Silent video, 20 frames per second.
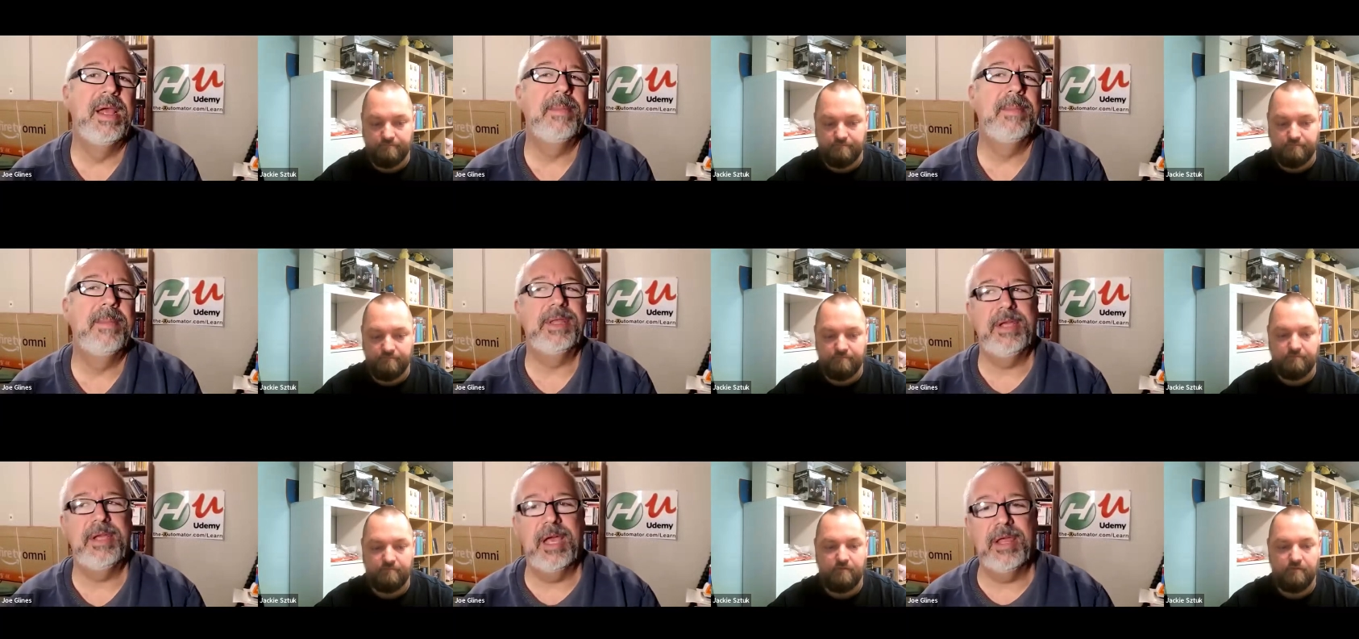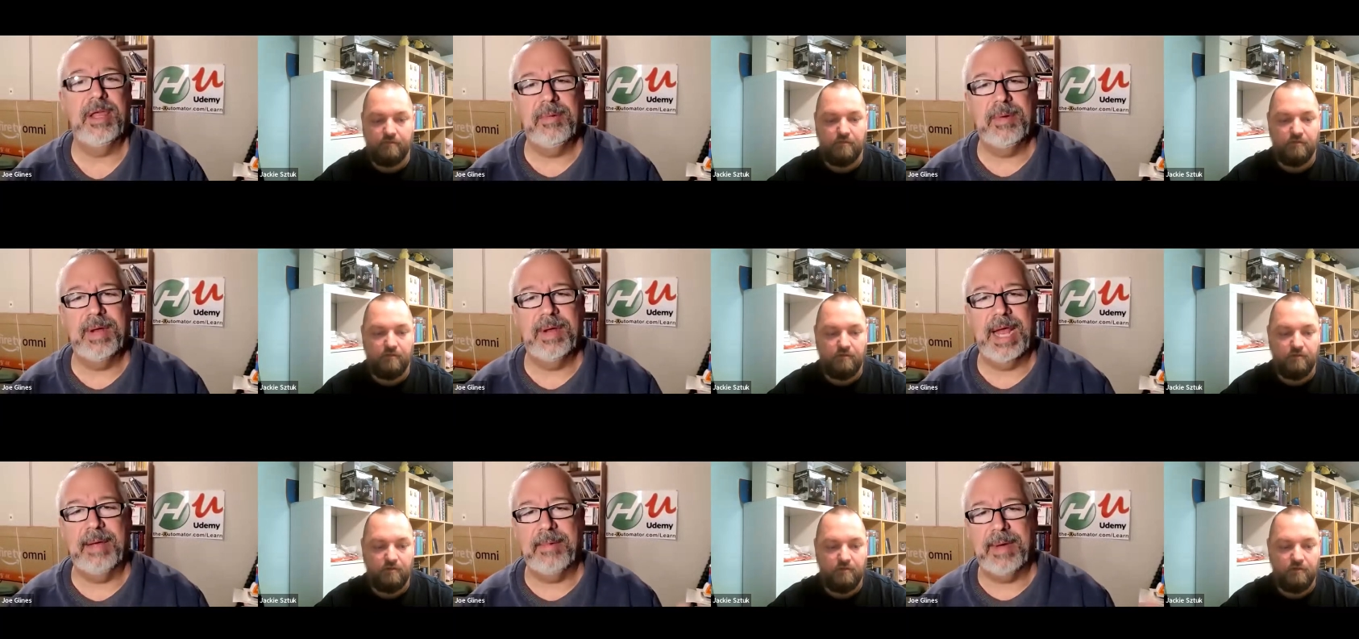Speaker 1: But the other
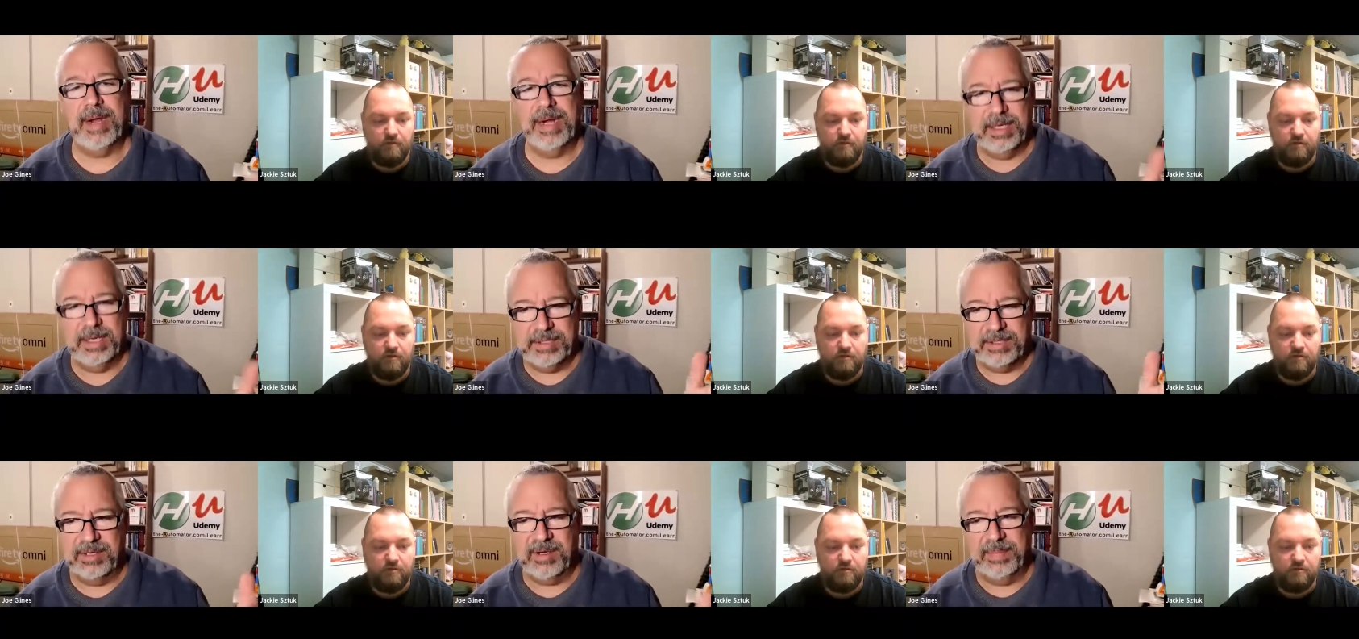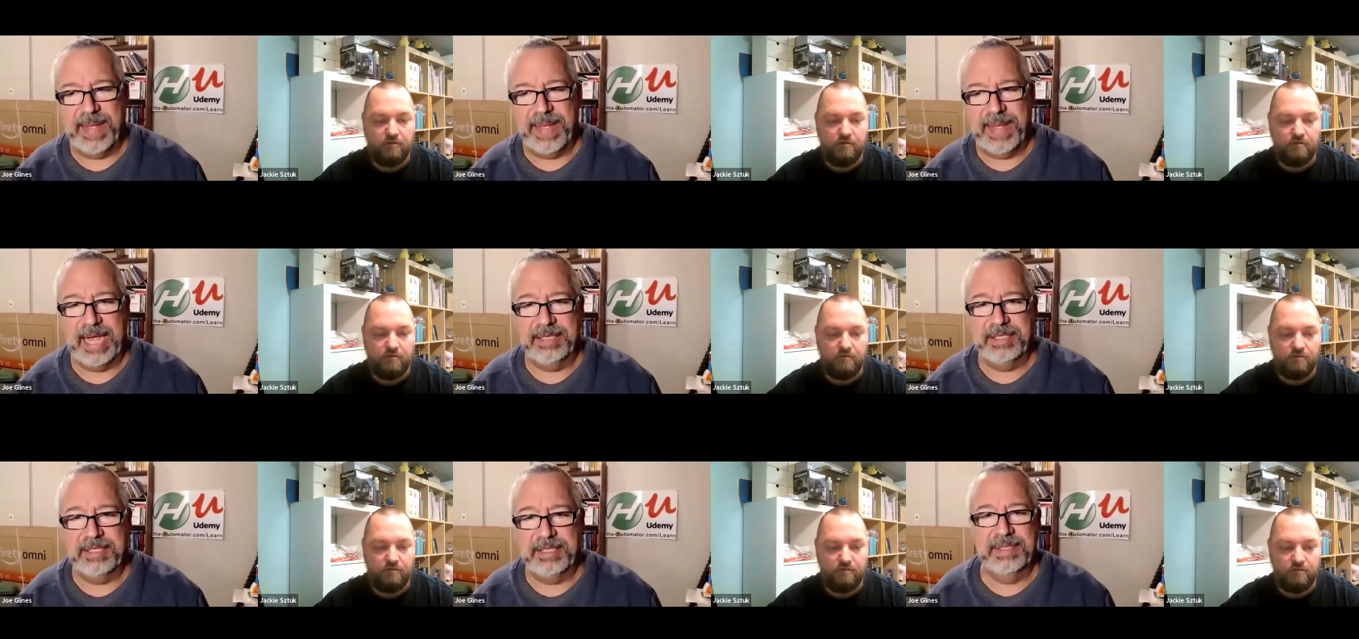one I wanted to circle
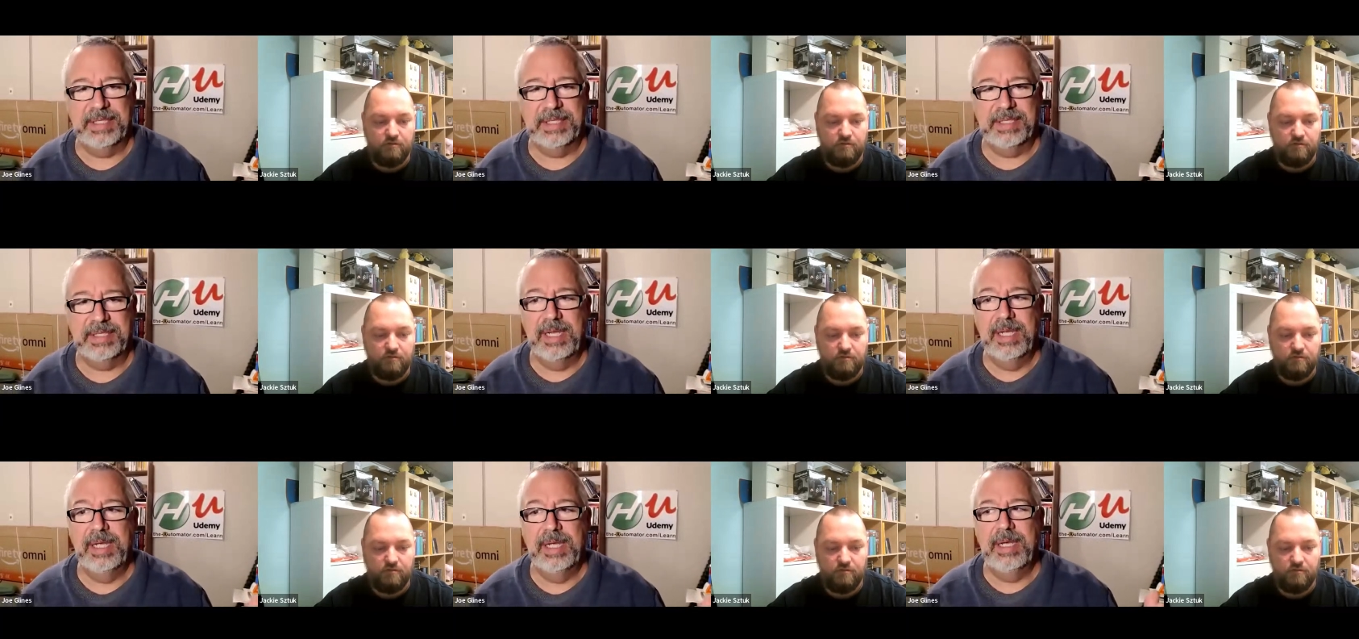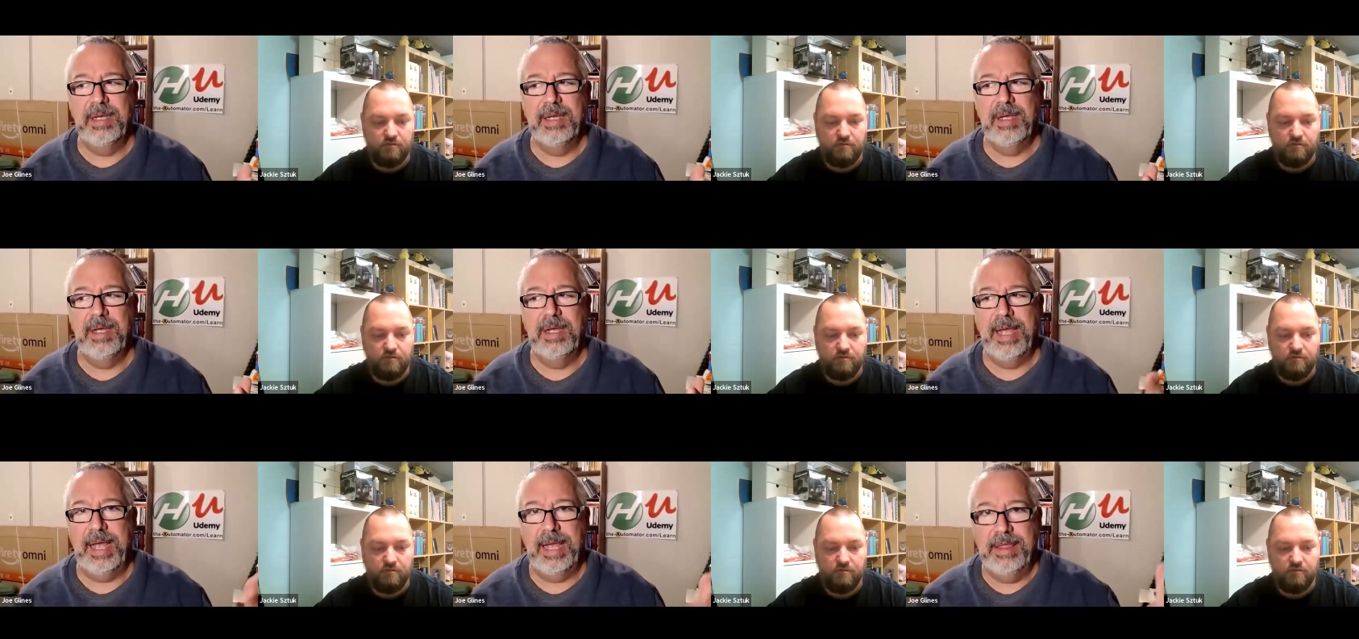back to is
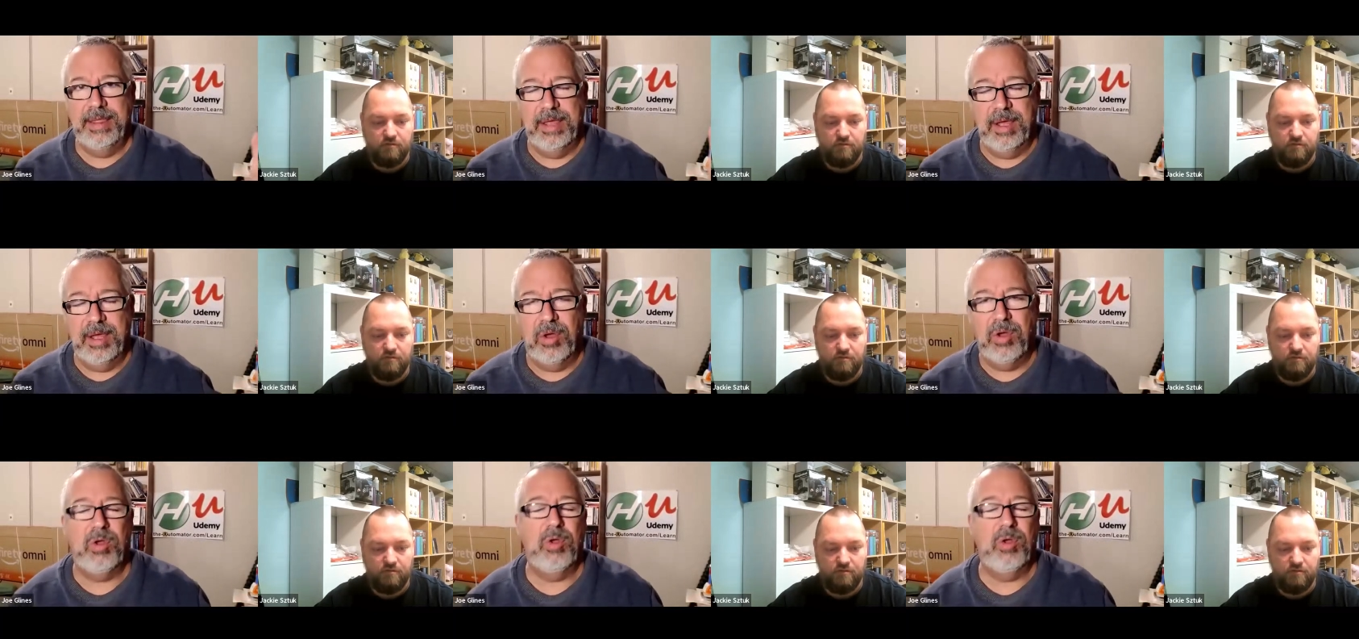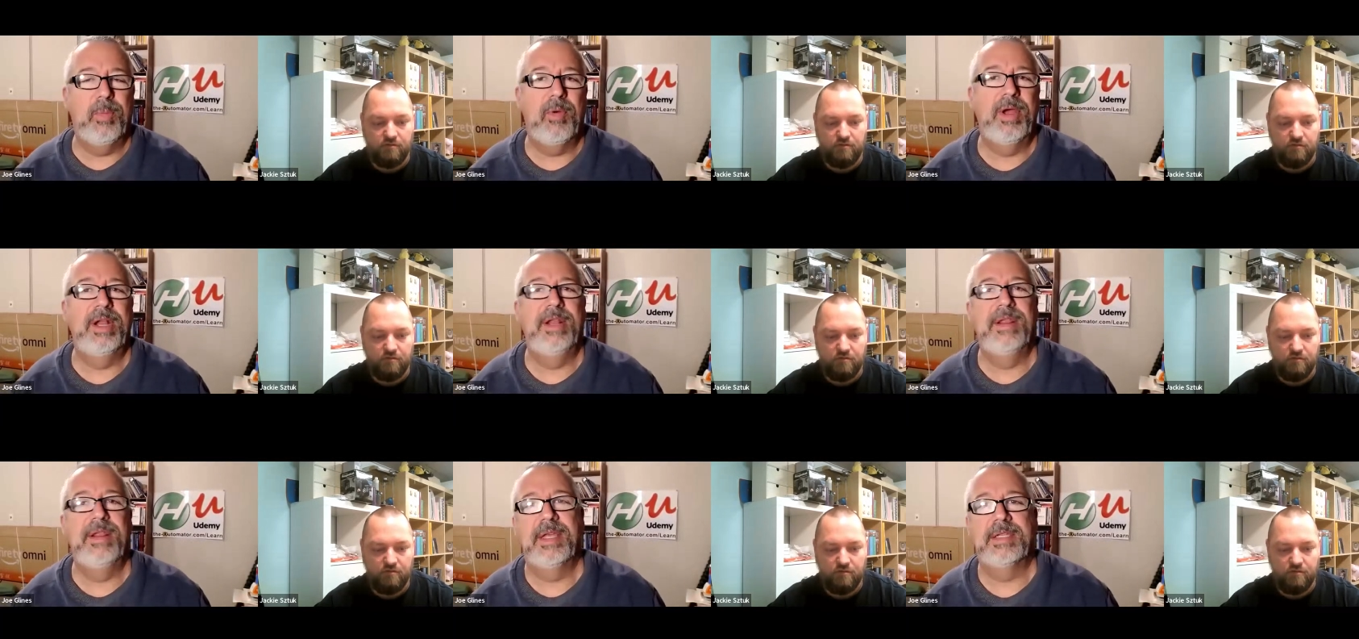the whole
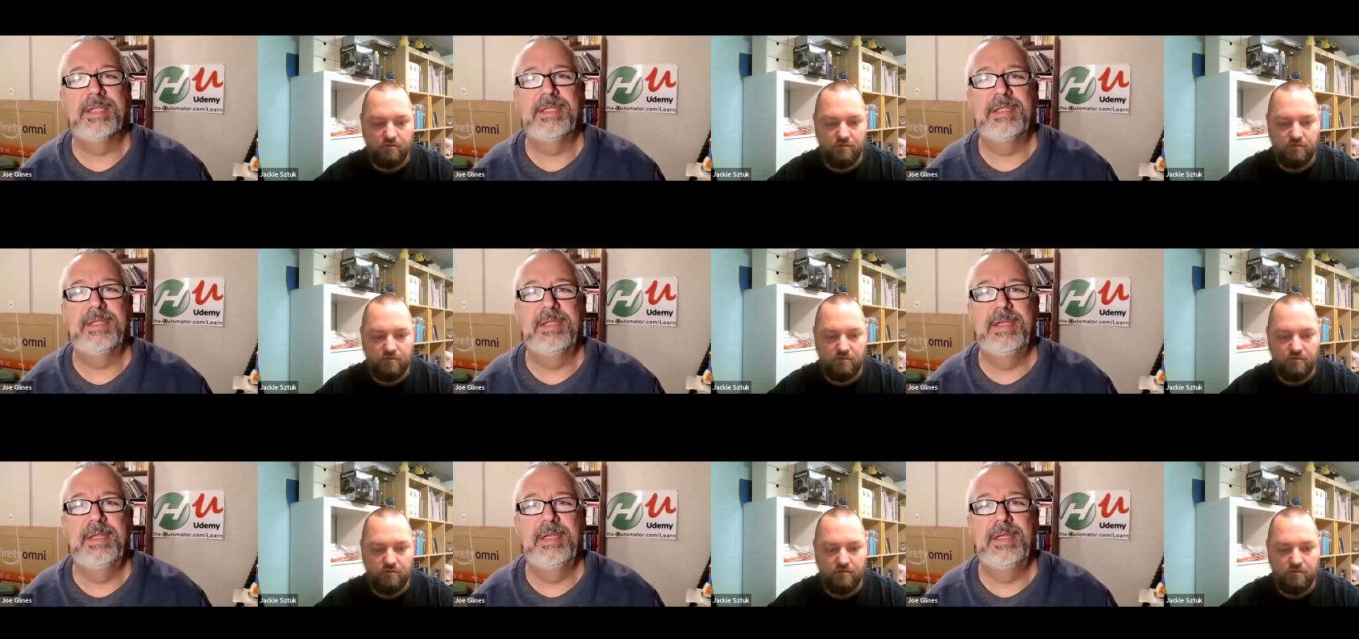point of this